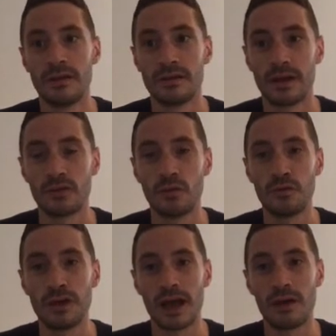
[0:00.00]
That's all
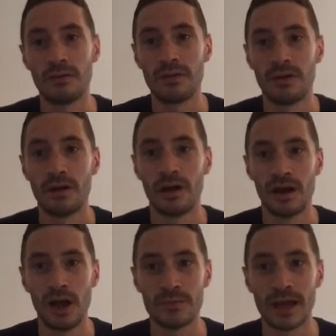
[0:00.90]
for now.
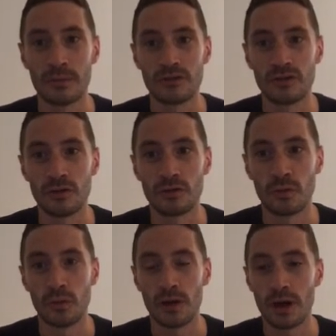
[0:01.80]
Hope that was
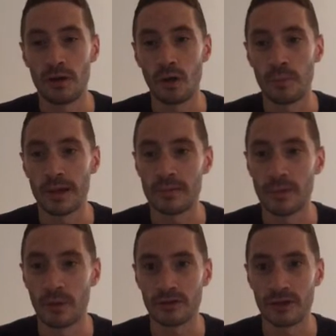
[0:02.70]
useful. I know a lot of people have
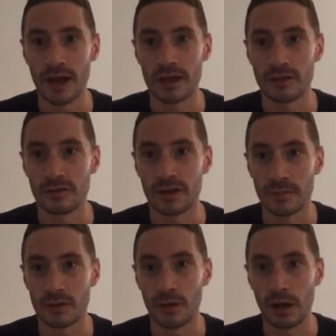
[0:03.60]
been wondering how you can set
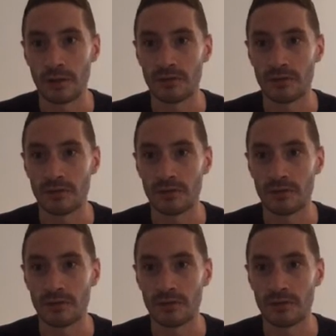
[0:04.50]
up QR codes. It's